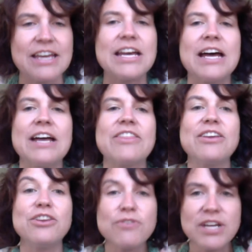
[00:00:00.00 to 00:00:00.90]
Uh, the
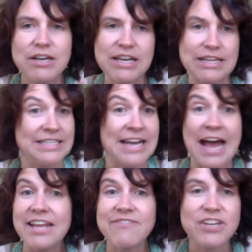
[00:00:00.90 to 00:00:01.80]
eunuch, not
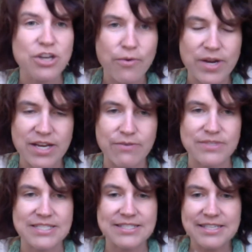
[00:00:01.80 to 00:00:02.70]
even knowing it, was
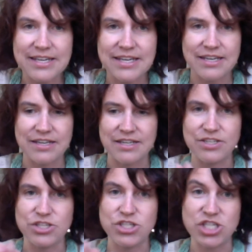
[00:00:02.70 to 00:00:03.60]
seeking
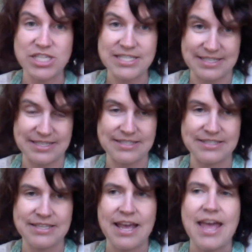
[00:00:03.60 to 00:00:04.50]

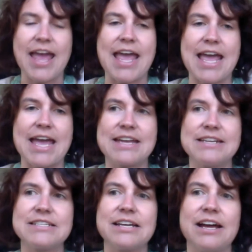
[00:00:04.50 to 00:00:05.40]
Jesus.
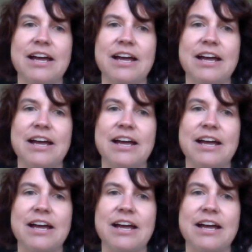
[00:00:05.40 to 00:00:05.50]
And uh,